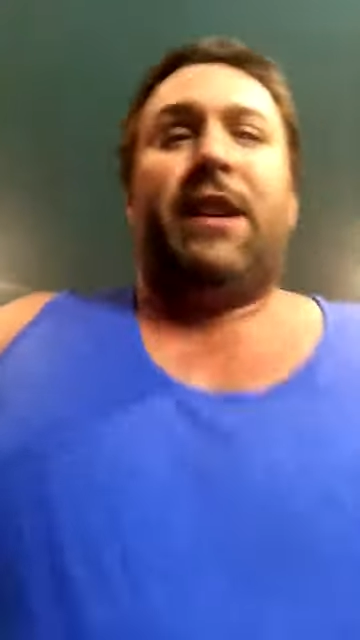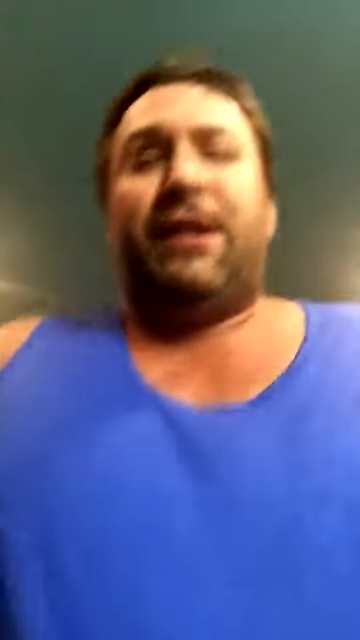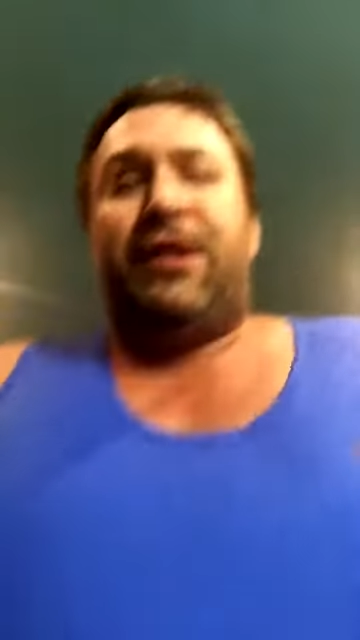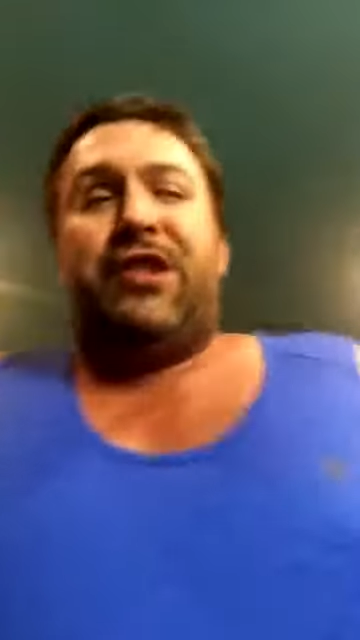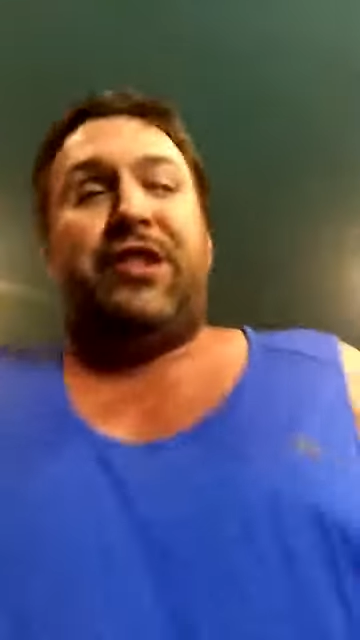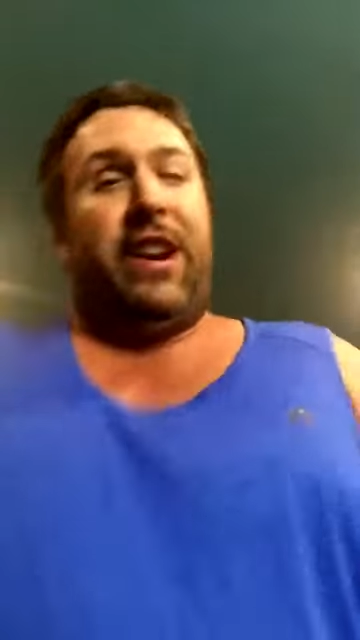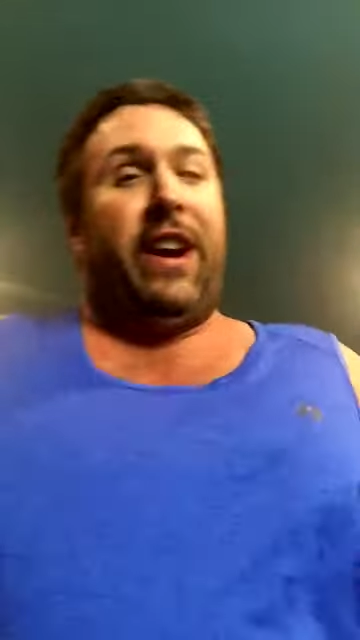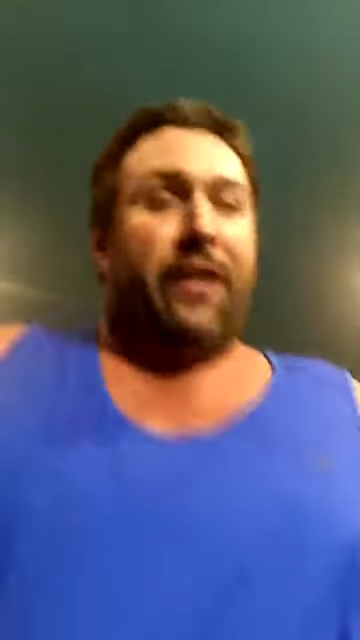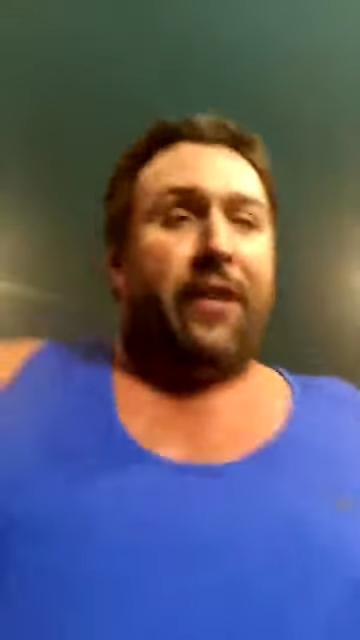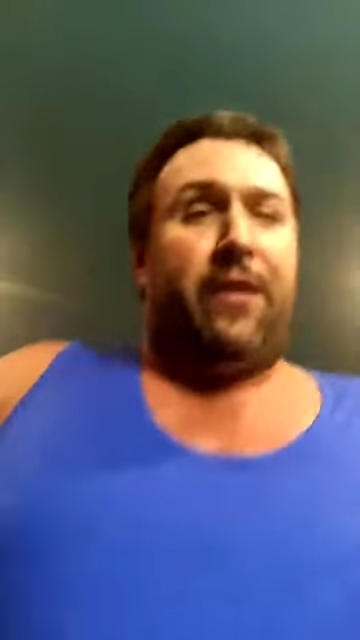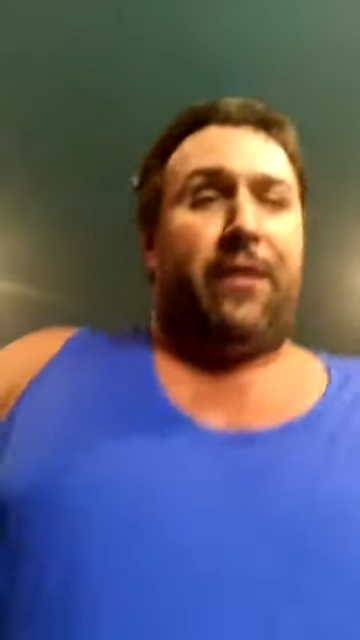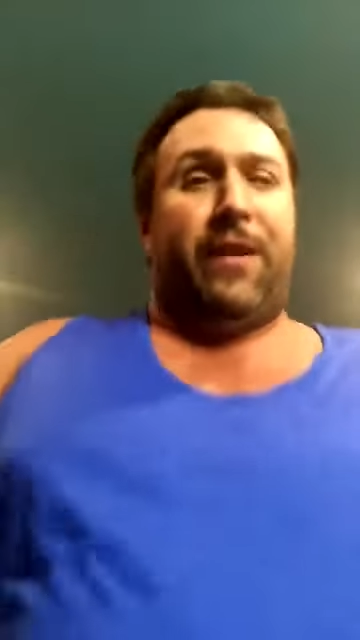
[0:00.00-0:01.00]

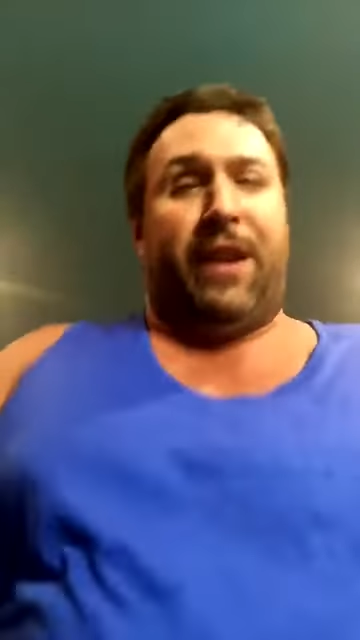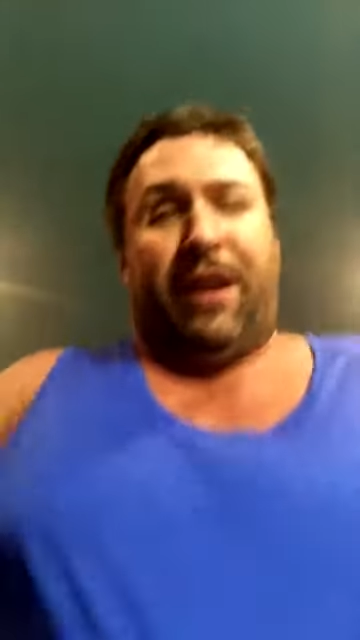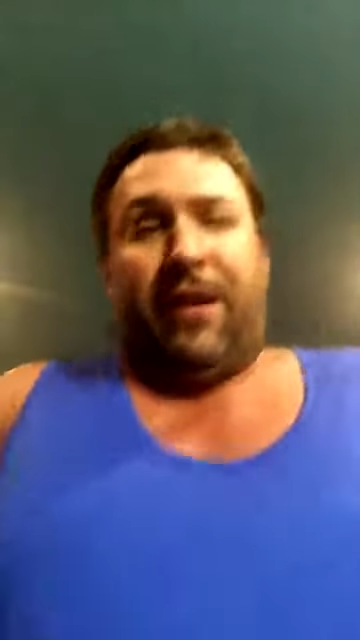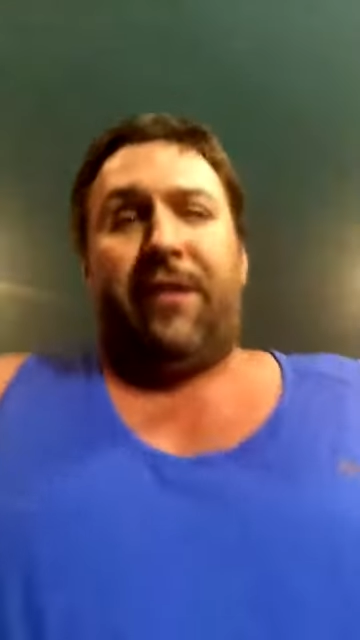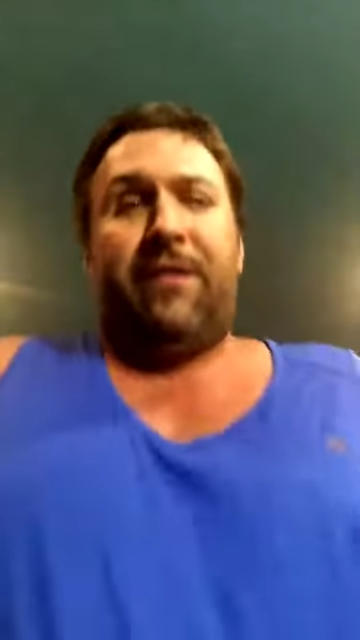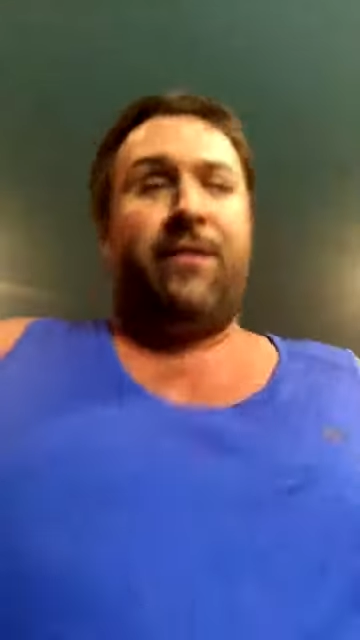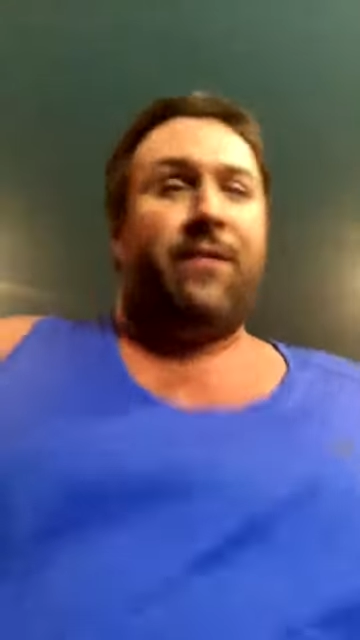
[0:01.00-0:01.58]
share the video